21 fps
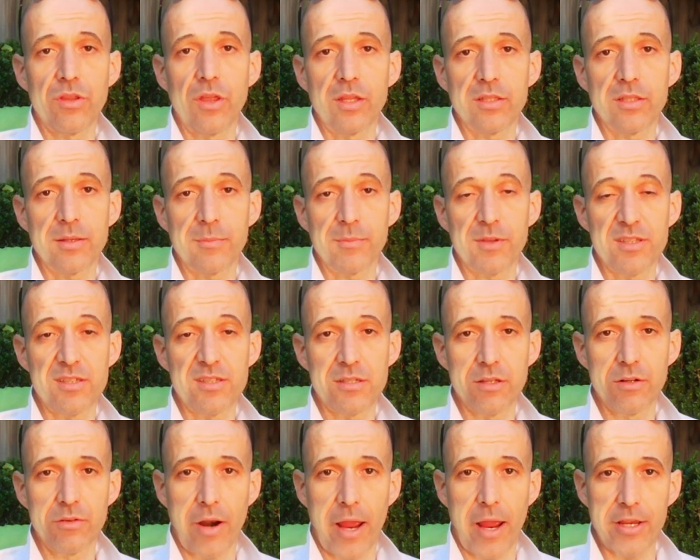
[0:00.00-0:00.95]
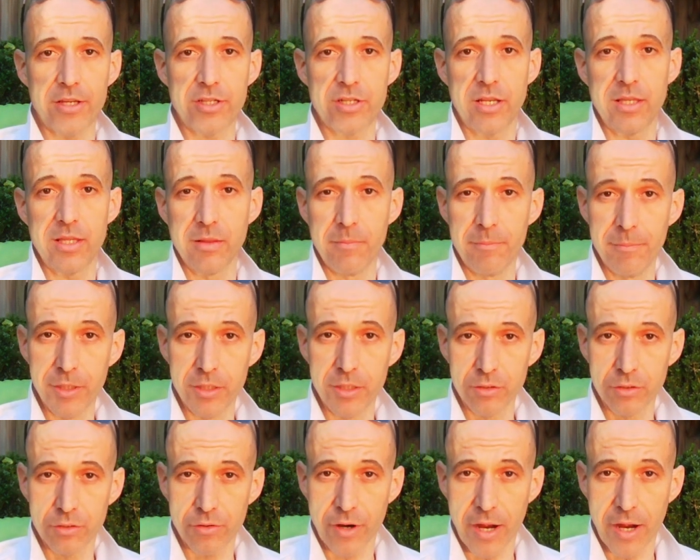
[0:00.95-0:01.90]
some consideration in the middle
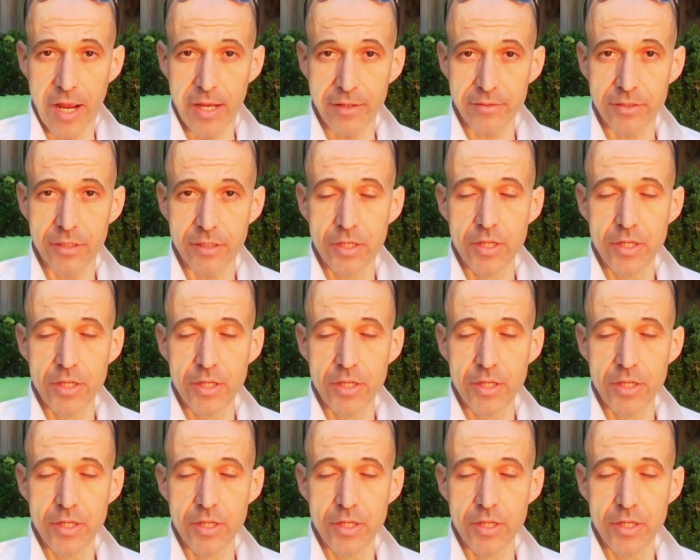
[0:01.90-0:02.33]
ground.